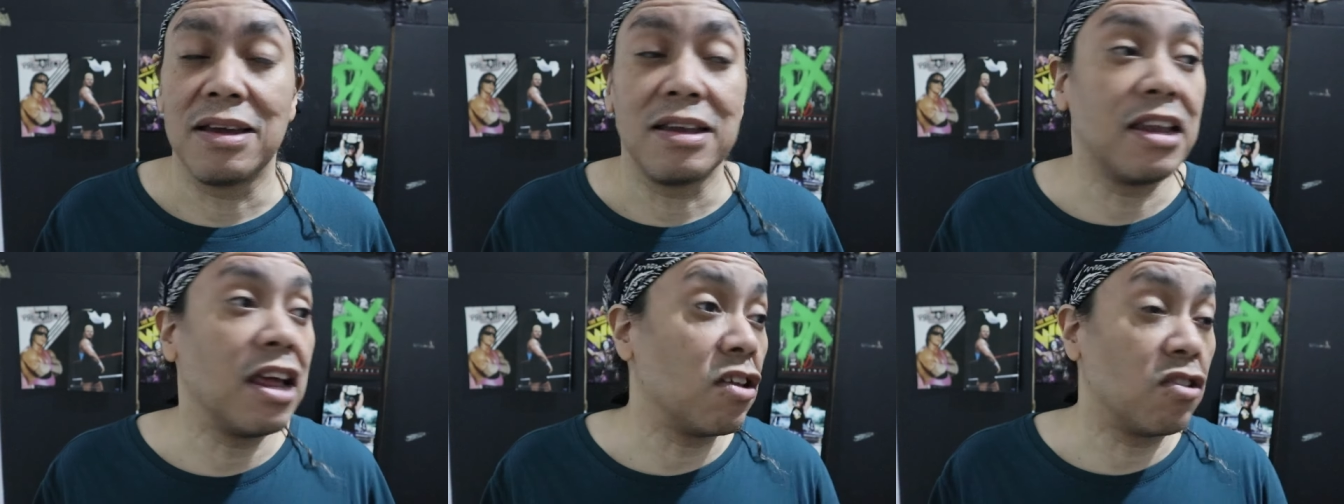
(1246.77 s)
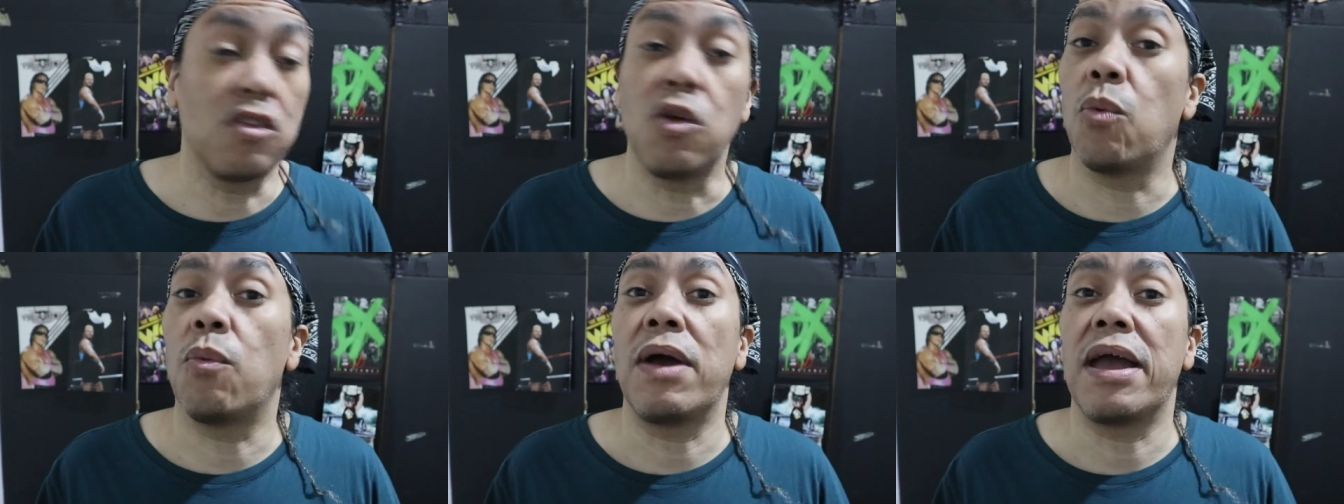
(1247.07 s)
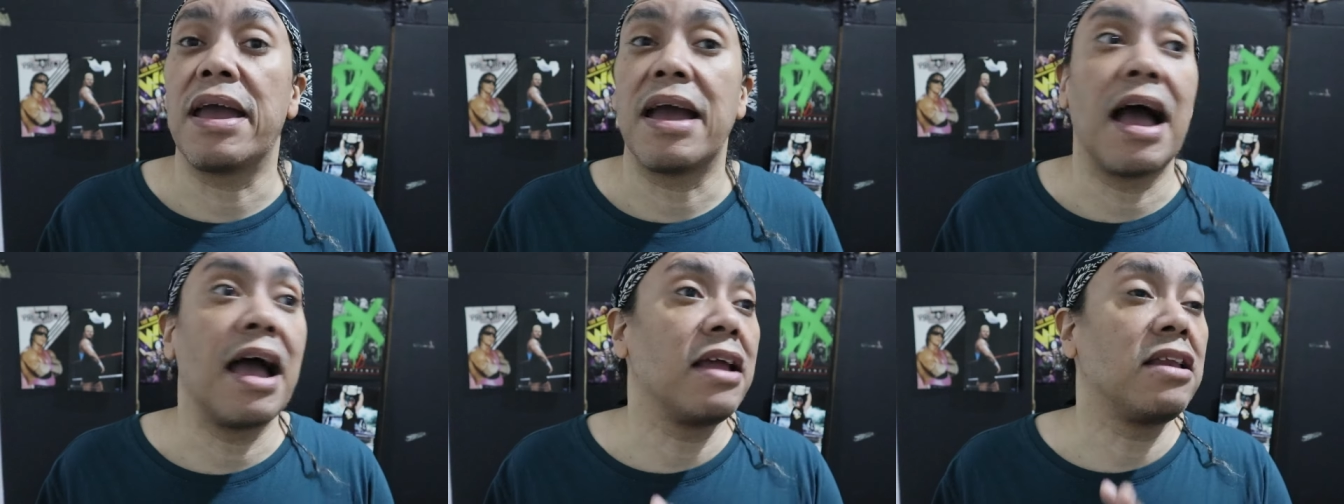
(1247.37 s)
There's no
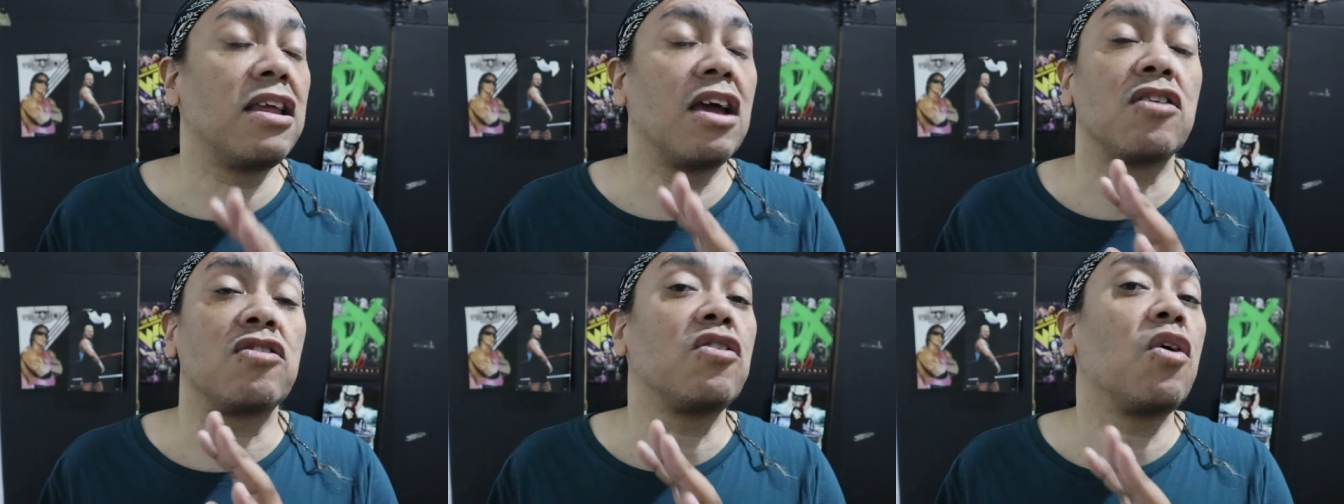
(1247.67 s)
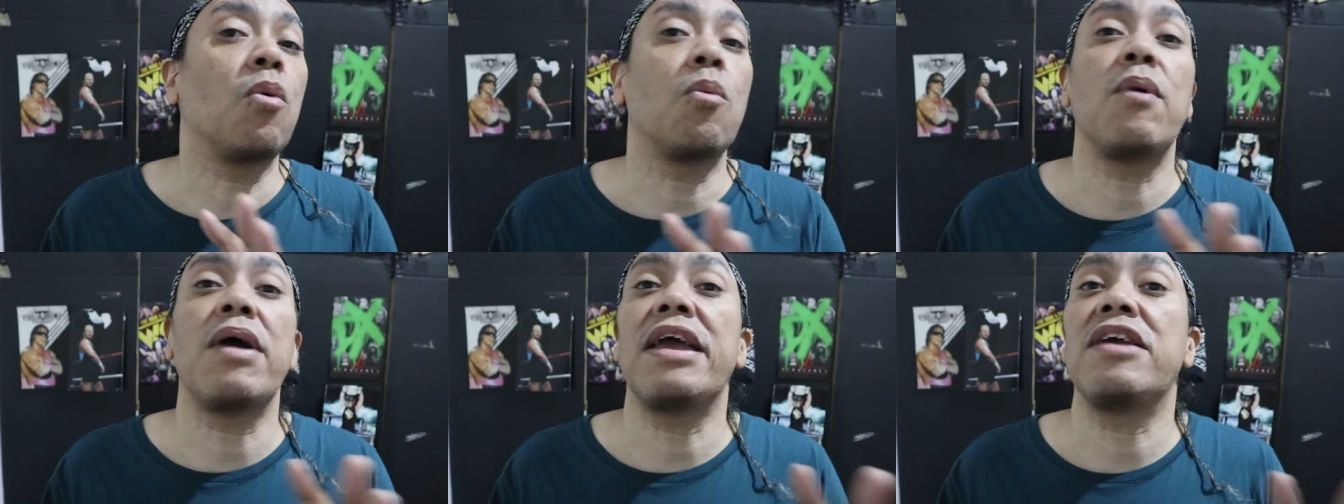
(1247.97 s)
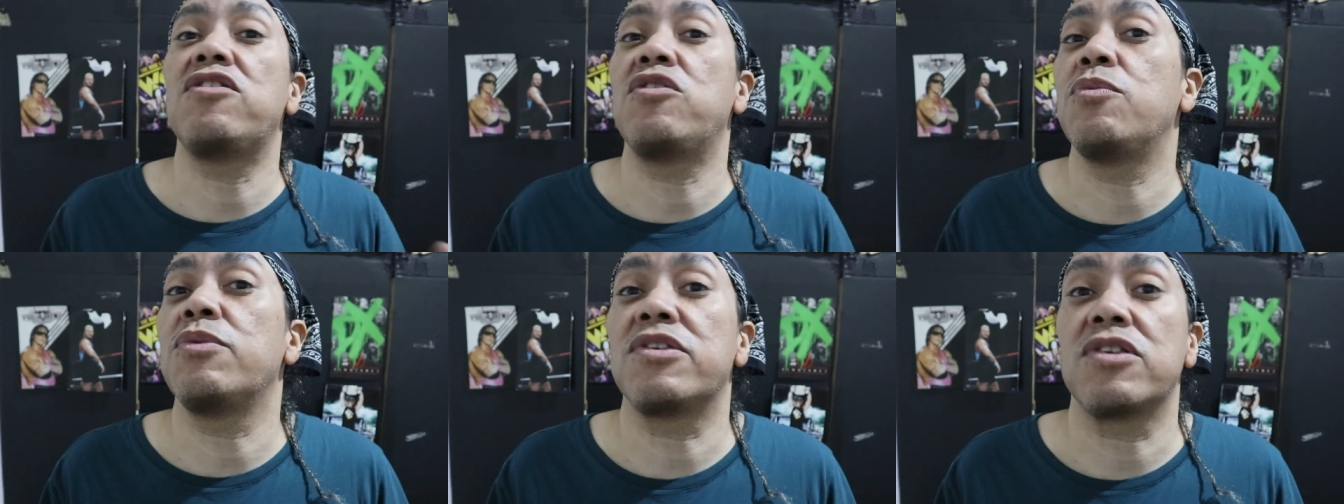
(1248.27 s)
way. I, there's no
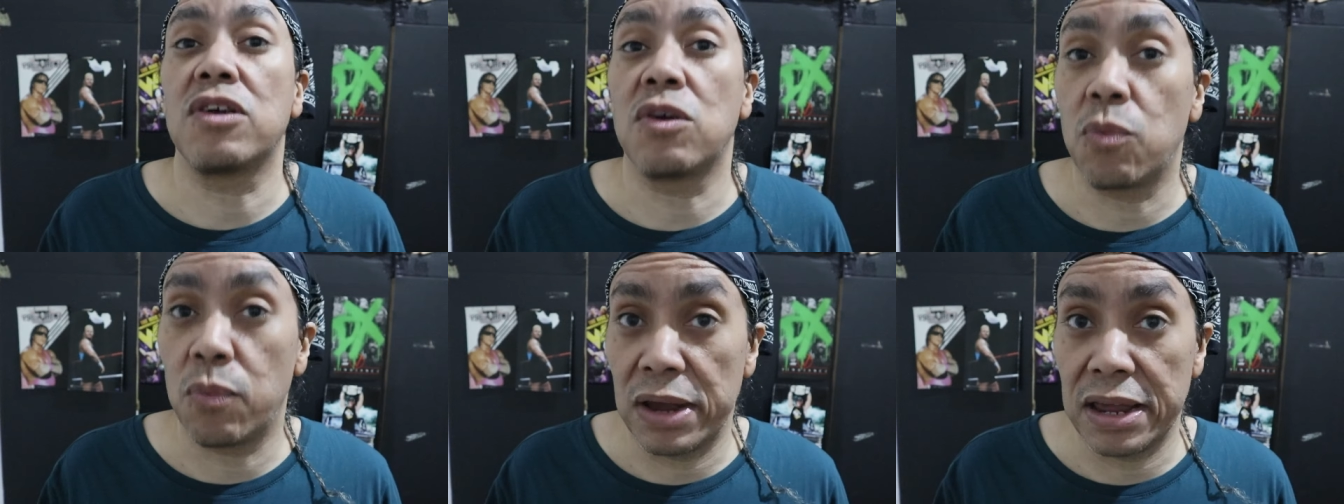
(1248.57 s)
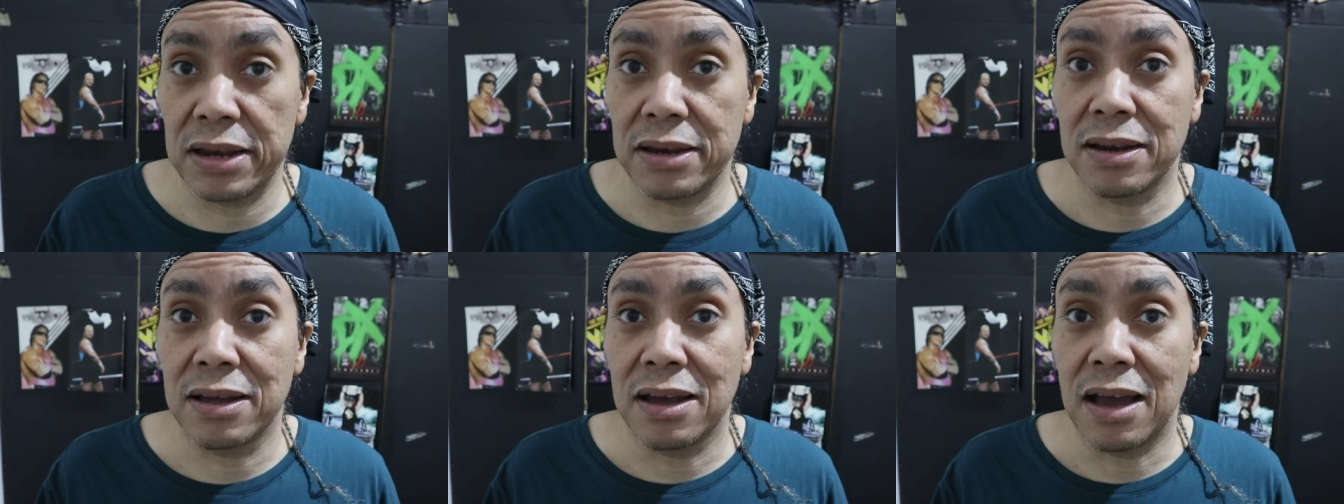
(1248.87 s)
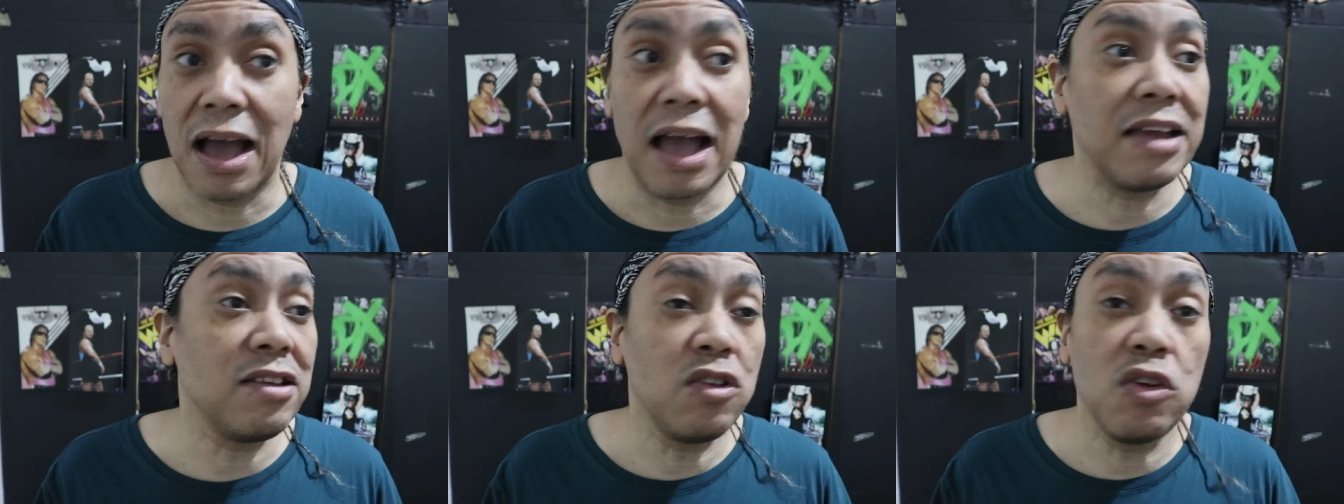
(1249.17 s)
way she was going to win.
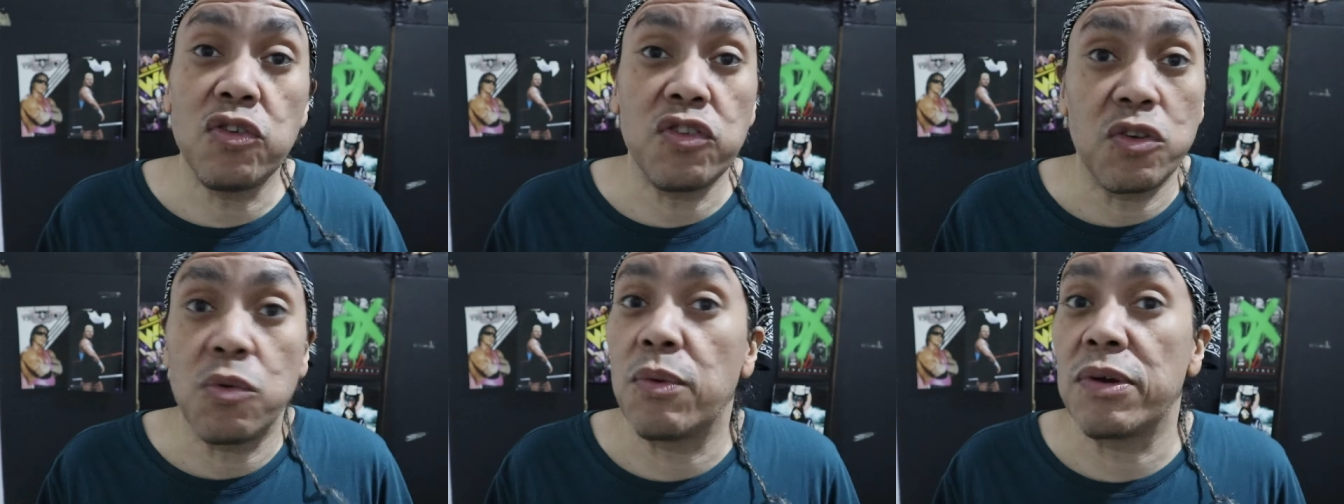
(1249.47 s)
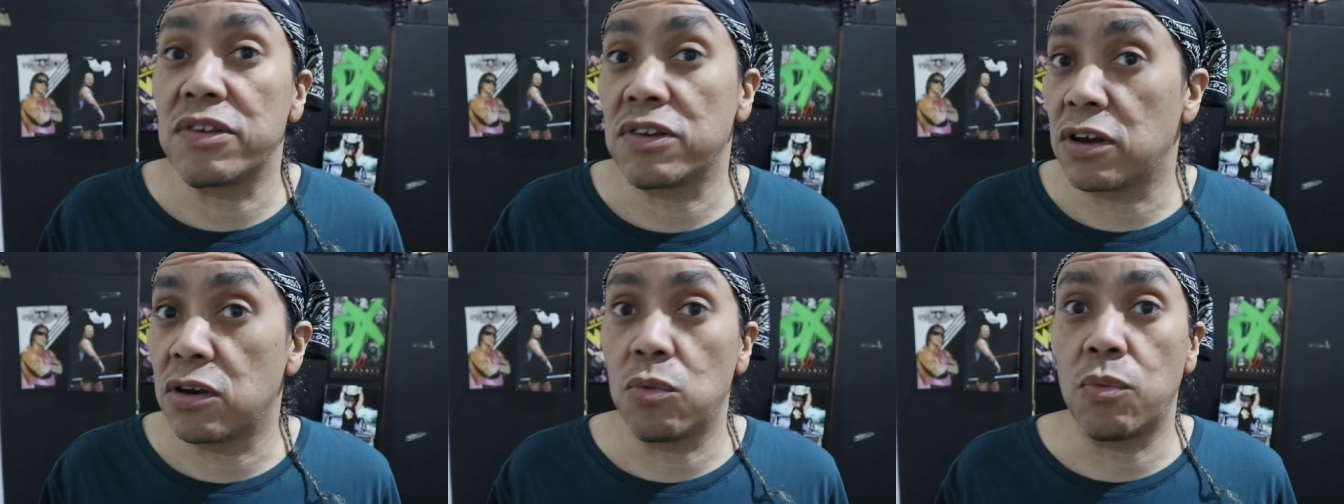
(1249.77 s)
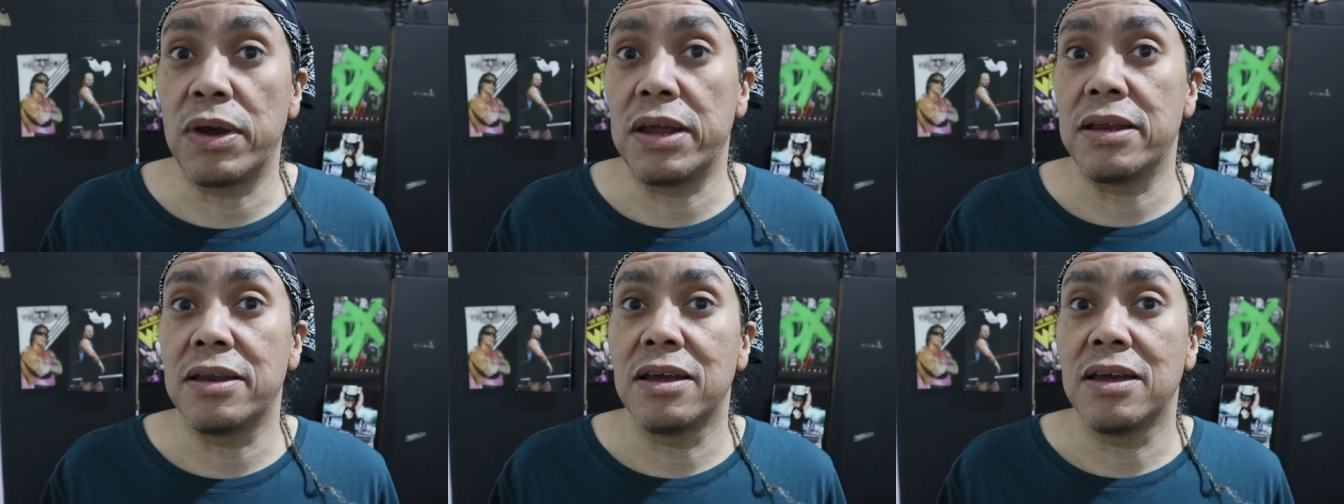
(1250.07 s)
I knew she was going to
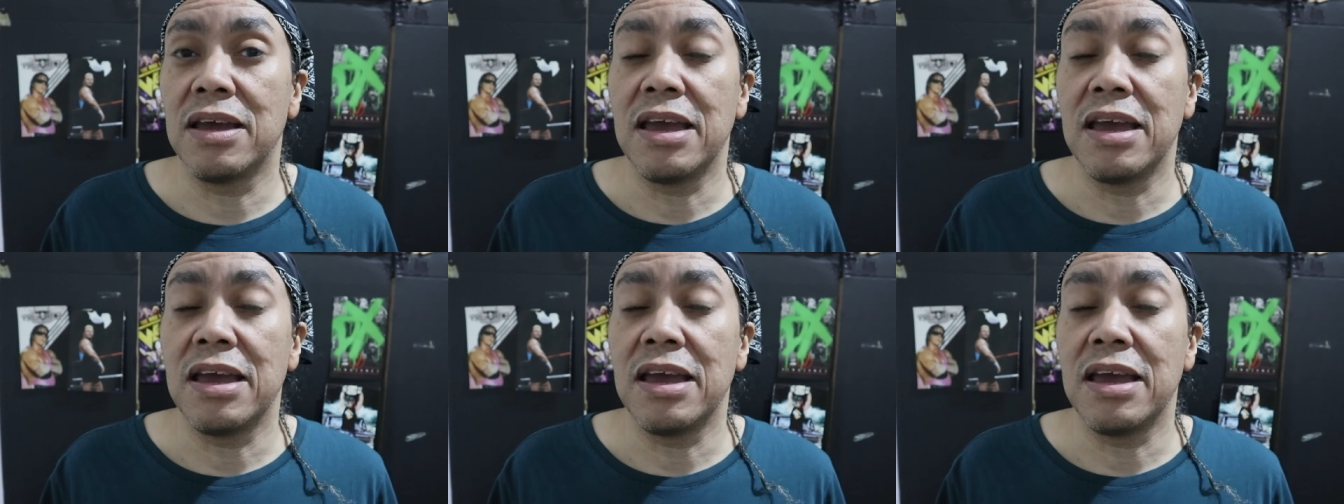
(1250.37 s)
win.